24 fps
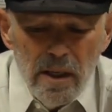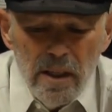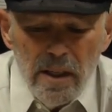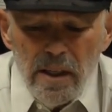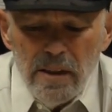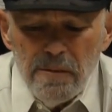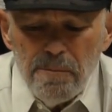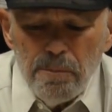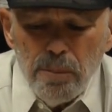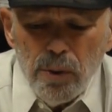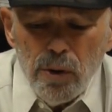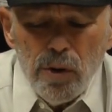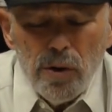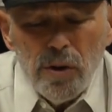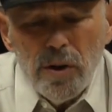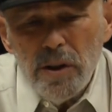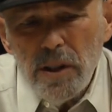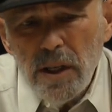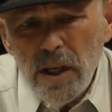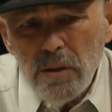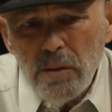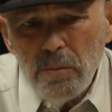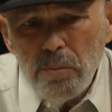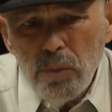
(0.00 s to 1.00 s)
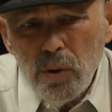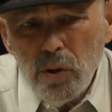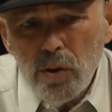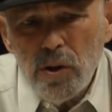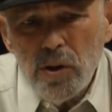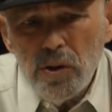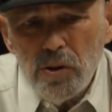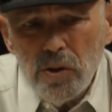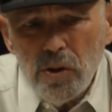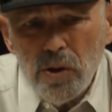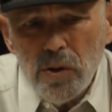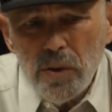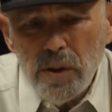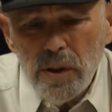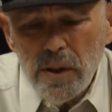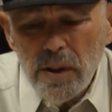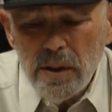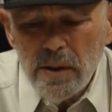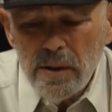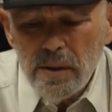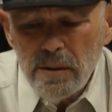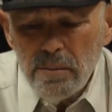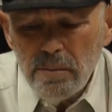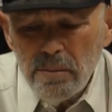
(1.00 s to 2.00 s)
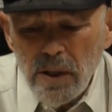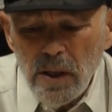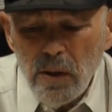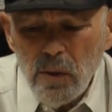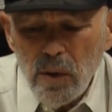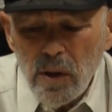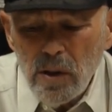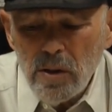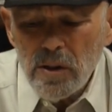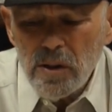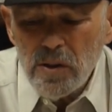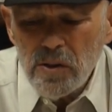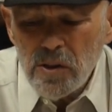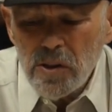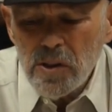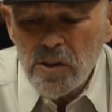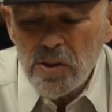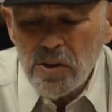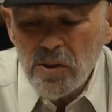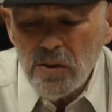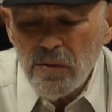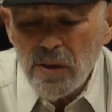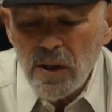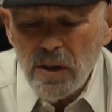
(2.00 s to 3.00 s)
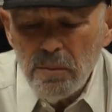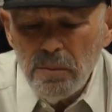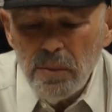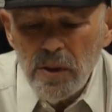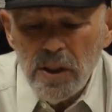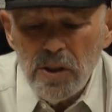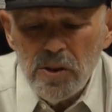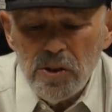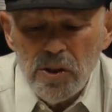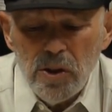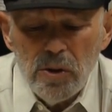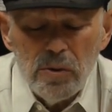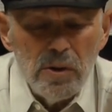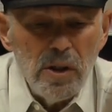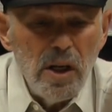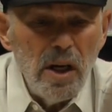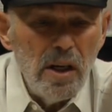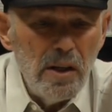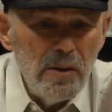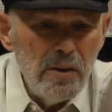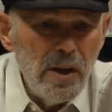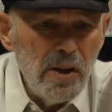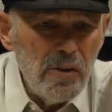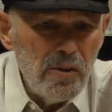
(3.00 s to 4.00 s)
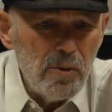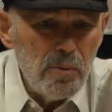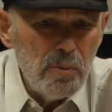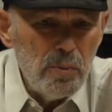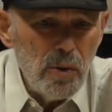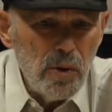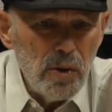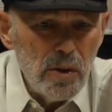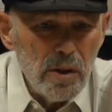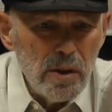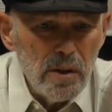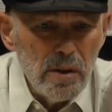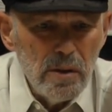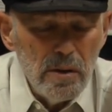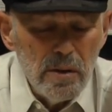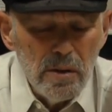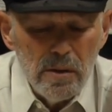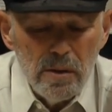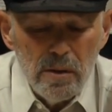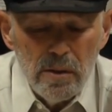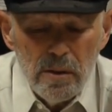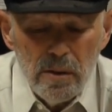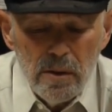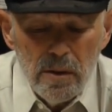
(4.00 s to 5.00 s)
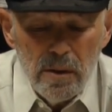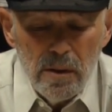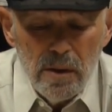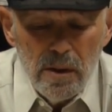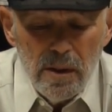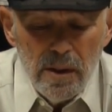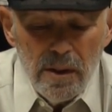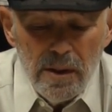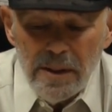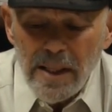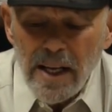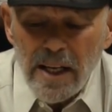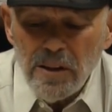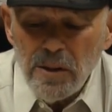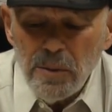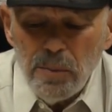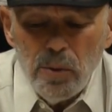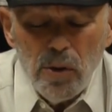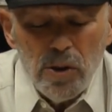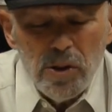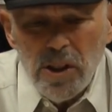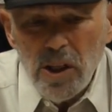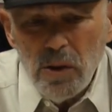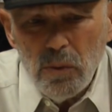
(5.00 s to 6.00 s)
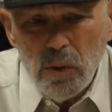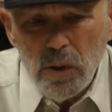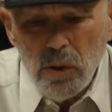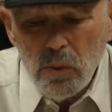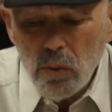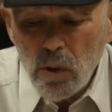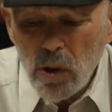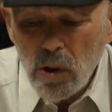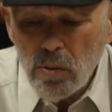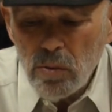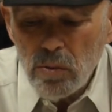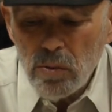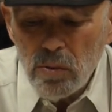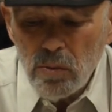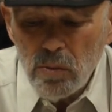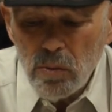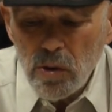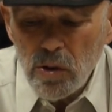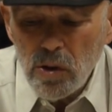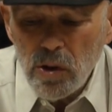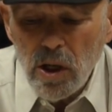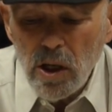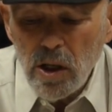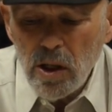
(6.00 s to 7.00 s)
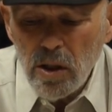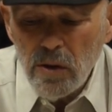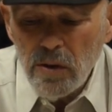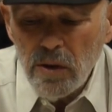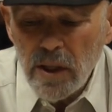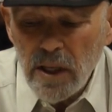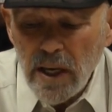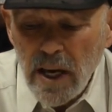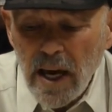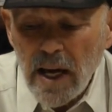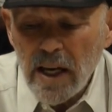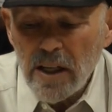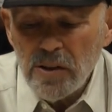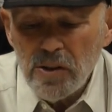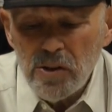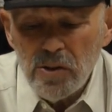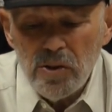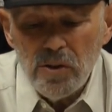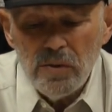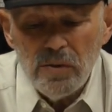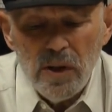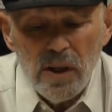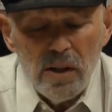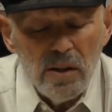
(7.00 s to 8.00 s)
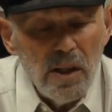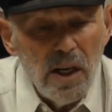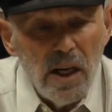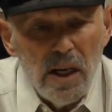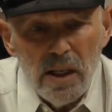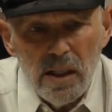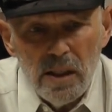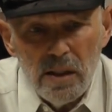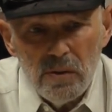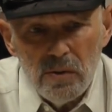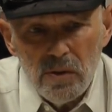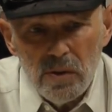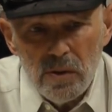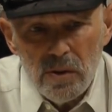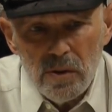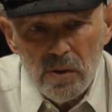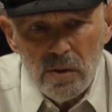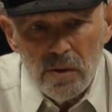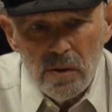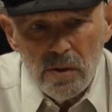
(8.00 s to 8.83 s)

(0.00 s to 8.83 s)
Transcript: if purgatory may well consist of our being shown another book, not the book that we wrote with all the actions of our lives.